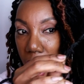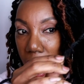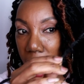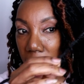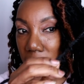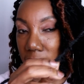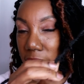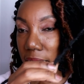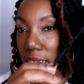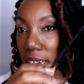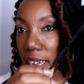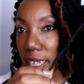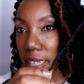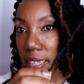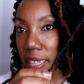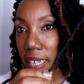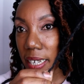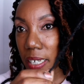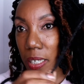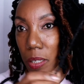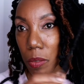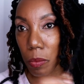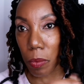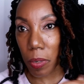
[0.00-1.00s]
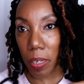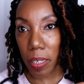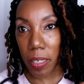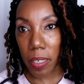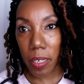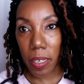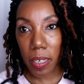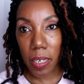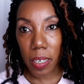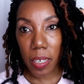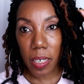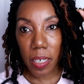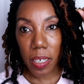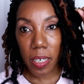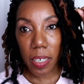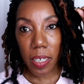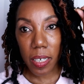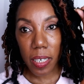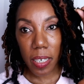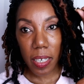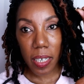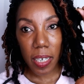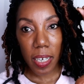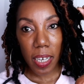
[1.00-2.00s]
I cut this one,
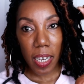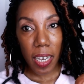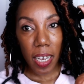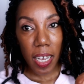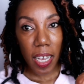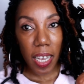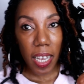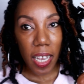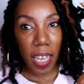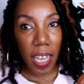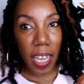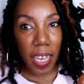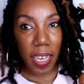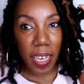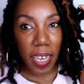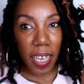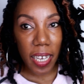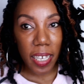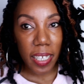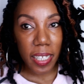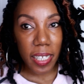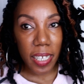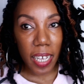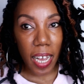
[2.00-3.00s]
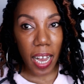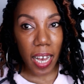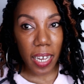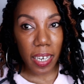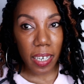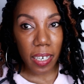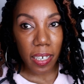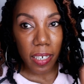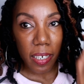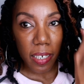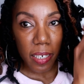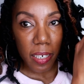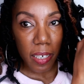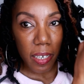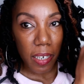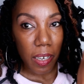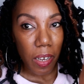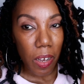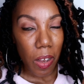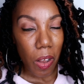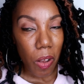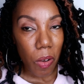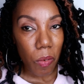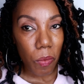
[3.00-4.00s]
and it's kind of,
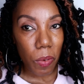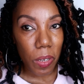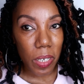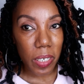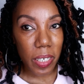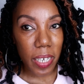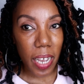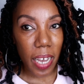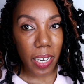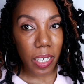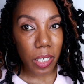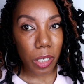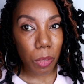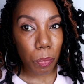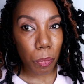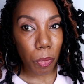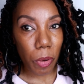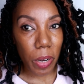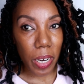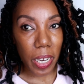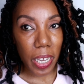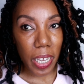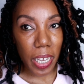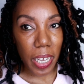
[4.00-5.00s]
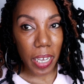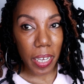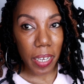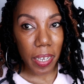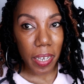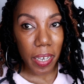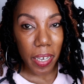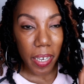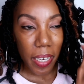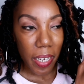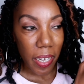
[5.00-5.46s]
well, it's kind of springy,